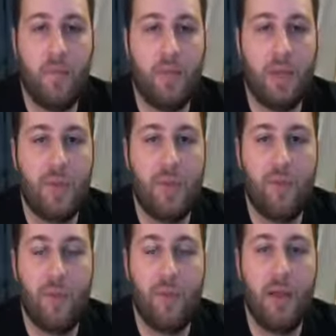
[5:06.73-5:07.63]
Shipping
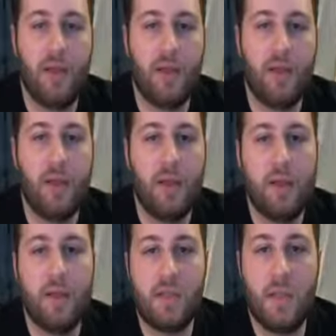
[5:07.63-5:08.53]
from like
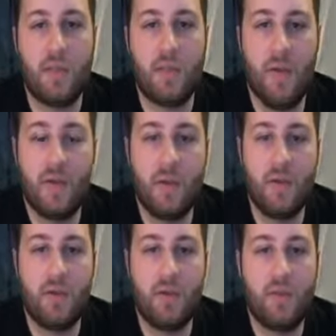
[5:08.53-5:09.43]
East Coast to West
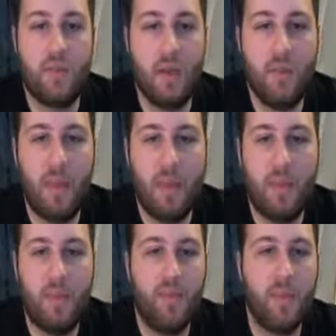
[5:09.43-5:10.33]
Coast might
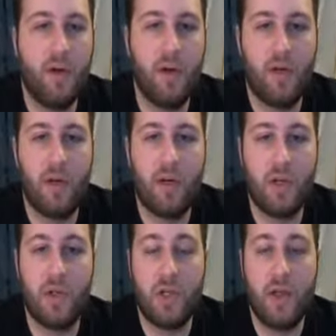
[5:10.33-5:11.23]
be a little bit
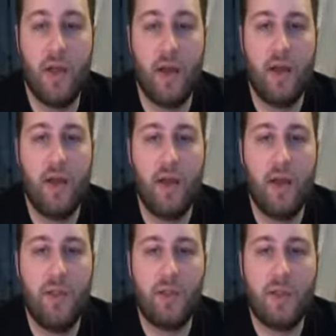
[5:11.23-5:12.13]
closer to 10,
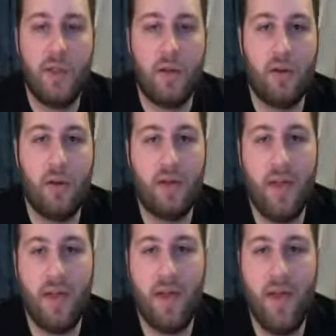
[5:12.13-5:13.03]
but still, that's
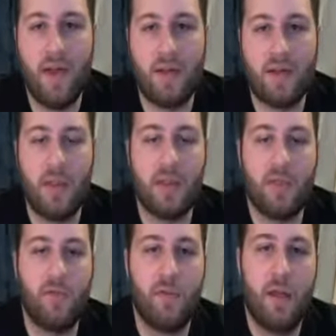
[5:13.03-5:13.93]
not that
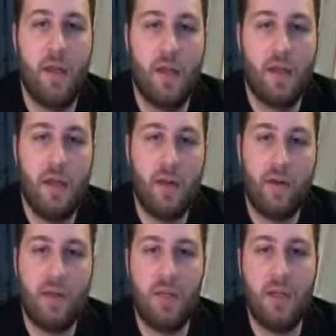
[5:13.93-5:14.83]
expensive.
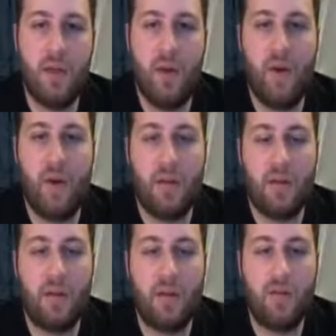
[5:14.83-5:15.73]
Generally speaking, though, I like
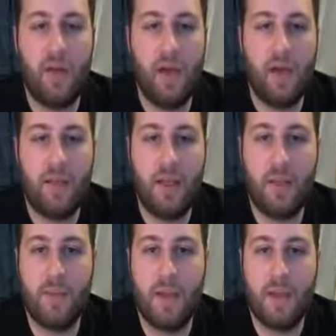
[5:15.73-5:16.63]
to
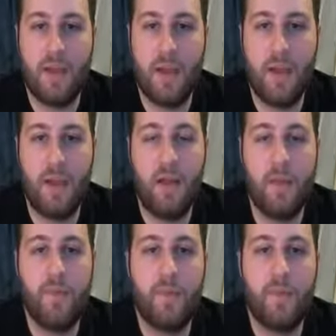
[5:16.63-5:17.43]
get the mugs that I can.